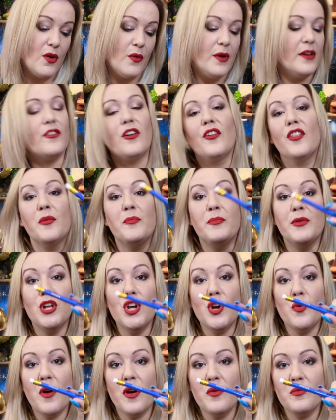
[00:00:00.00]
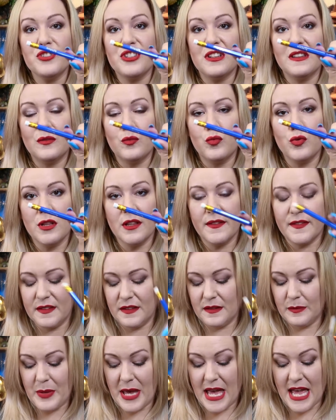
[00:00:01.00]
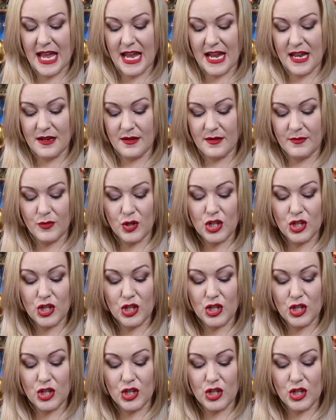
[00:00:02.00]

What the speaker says: we've got the blue one, which is Wolfsbane.